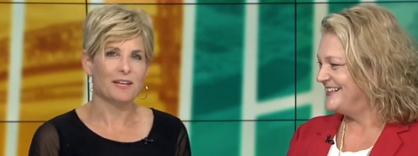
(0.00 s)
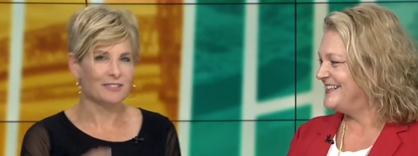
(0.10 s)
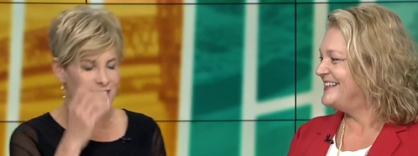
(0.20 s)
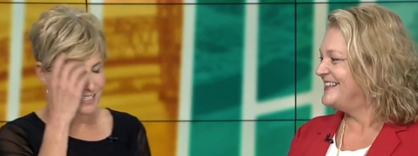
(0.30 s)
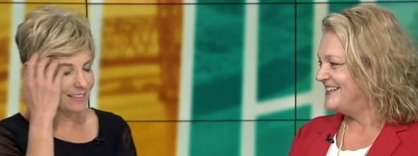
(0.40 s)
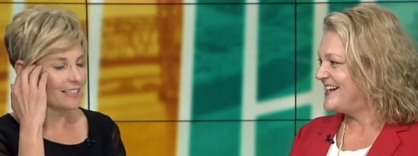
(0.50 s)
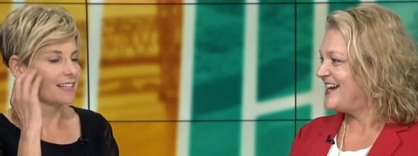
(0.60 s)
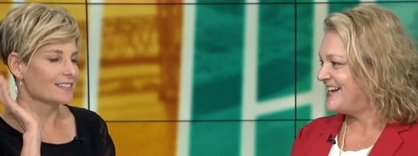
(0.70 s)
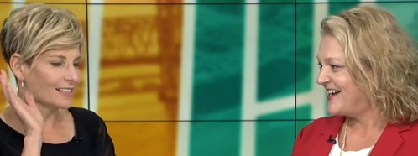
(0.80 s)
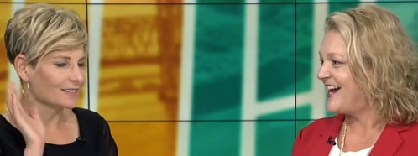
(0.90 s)
Speaker 1: 17th,
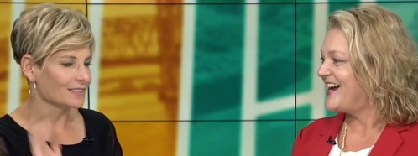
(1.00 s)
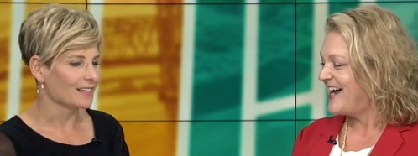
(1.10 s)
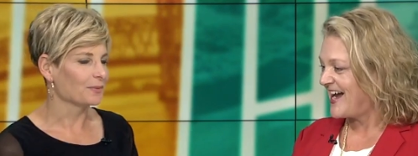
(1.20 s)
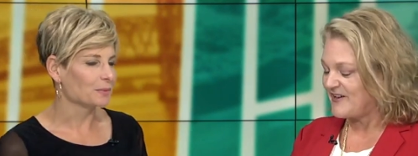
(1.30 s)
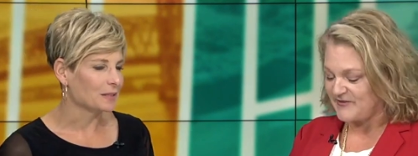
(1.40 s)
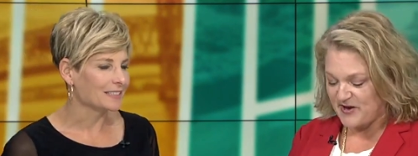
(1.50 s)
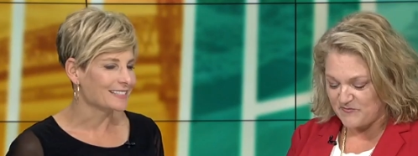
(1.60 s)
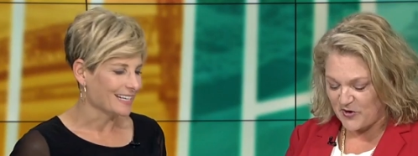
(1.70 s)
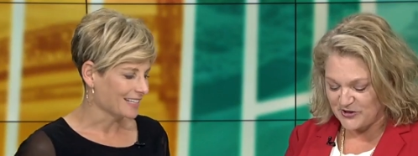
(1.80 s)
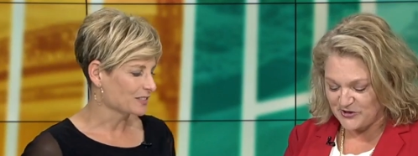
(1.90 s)
yes, that, that would I've be the
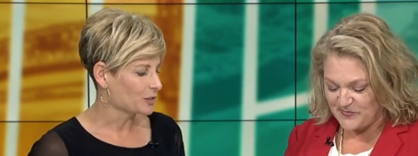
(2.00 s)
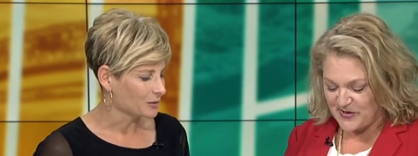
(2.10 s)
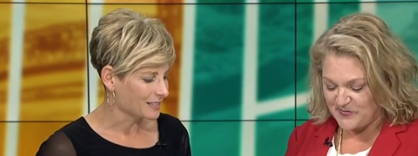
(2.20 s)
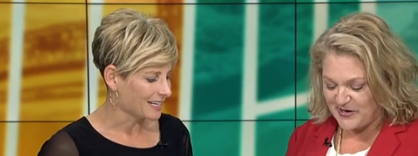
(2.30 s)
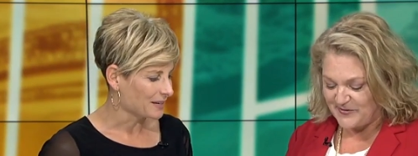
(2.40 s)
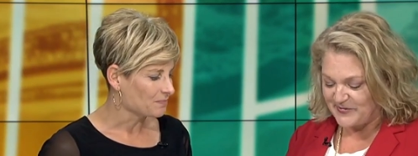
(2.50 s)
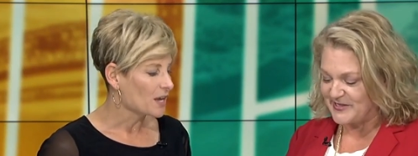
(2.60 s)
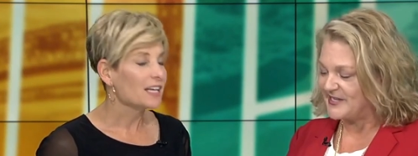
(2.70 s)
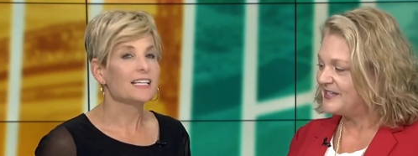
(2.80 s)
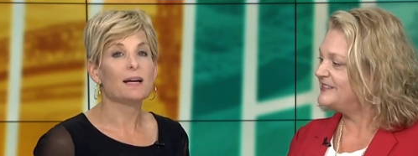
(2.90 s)
date. Tuesday.
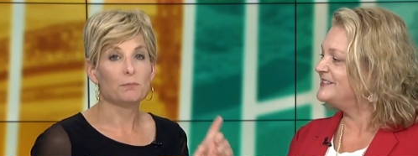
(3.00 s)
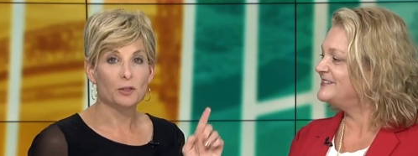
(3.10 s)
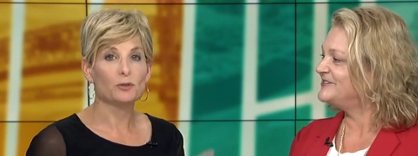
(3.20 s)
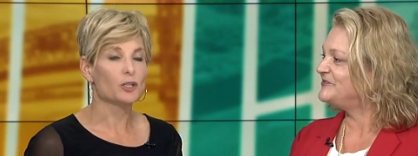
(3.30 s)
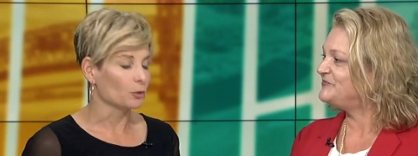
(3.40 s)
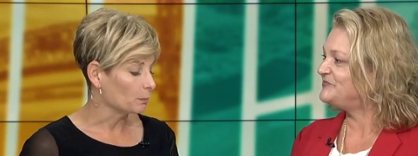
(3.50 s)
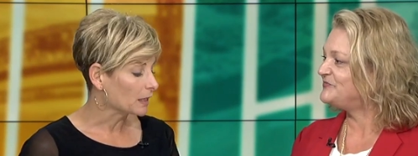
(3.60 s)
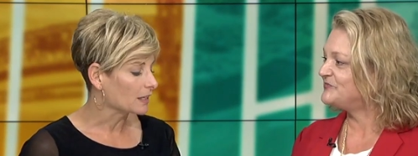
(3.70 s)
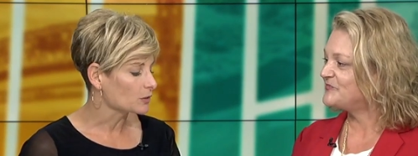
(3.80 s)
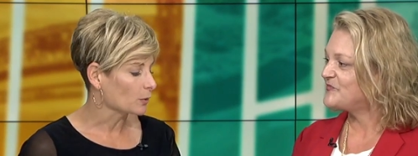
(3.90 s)
With, uh... Yeah, you do,
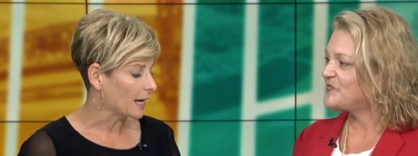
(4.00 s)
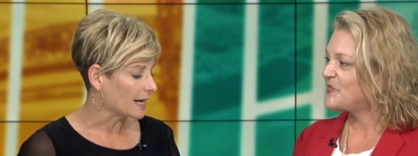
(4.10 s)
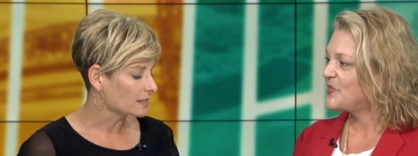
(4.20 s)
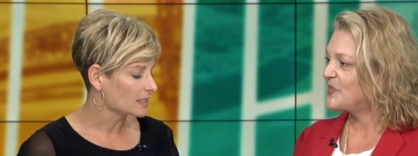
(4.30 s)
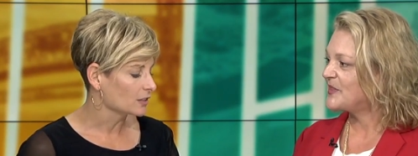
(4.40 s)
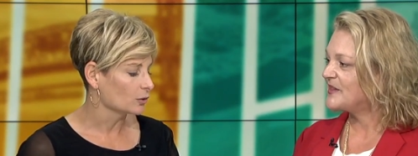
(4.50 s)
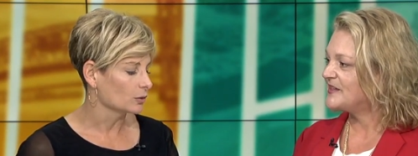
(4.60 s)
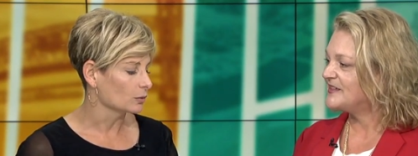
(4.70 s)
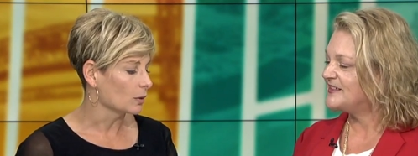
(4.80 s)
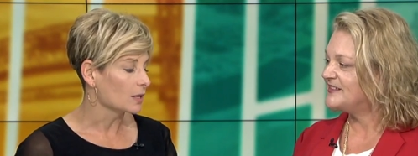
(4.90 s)
because we're asking
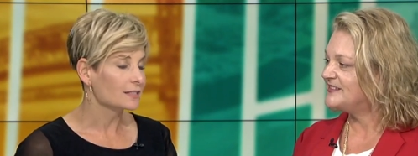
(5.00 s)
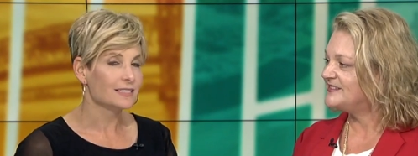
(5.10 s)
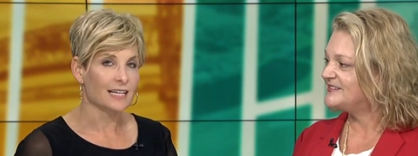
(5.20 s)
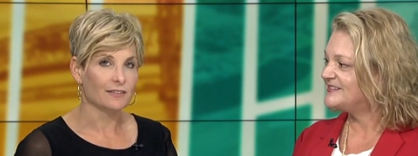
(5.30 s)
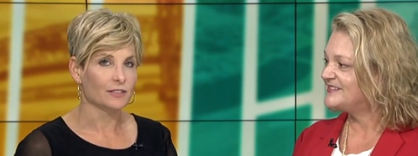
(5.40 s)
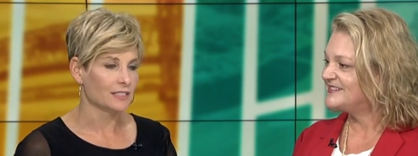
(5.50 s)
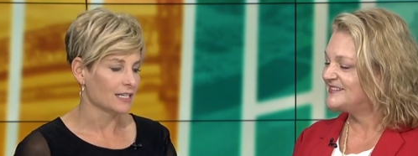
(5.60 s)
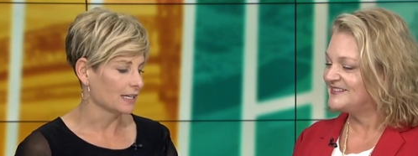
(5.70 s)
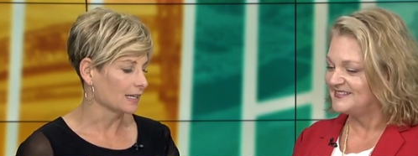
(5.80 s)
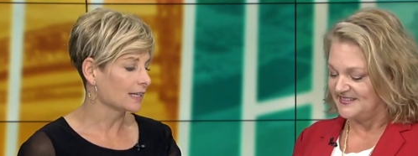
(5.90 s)
you to save the
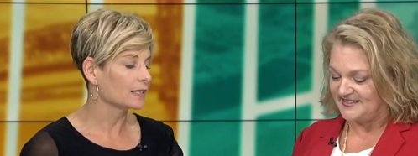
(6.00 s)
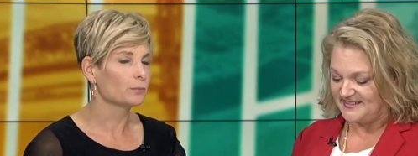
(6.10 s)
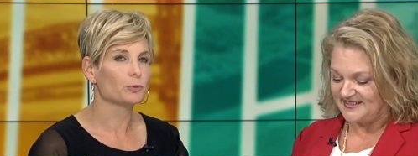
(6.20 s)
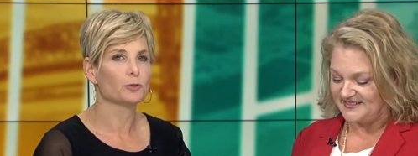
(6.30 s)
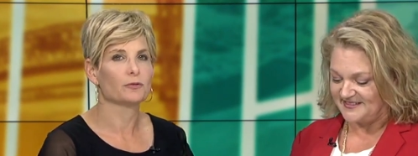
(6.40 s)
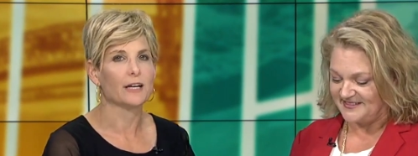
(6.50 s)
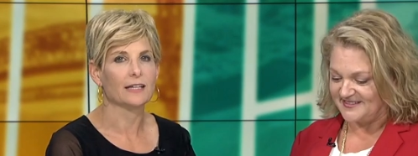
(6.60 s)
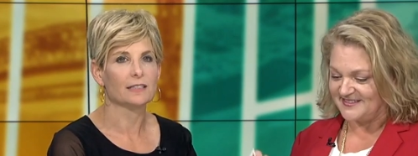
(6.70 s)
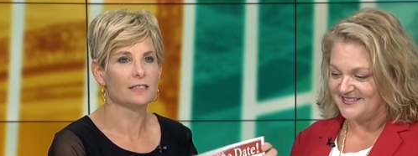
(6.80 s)
date, and I can prove that. It